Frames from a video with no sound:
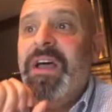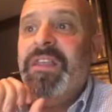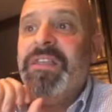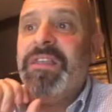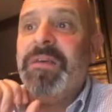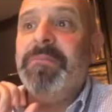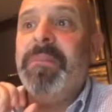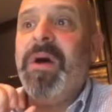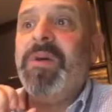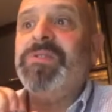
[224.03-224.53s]

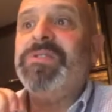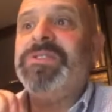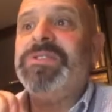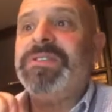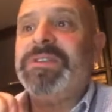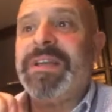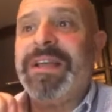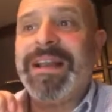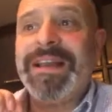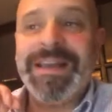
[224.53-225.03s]
the
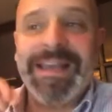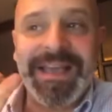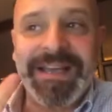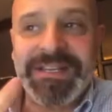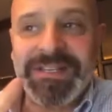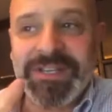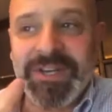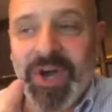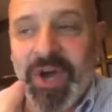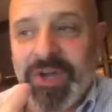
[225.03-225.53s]
most
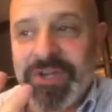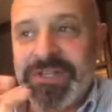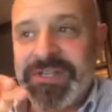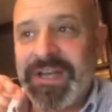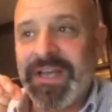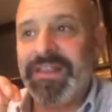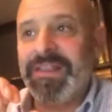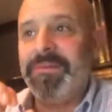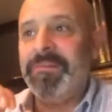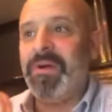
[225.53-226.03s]
clicked
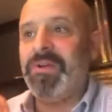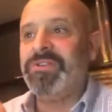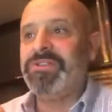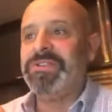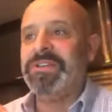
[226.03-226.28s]
content, the most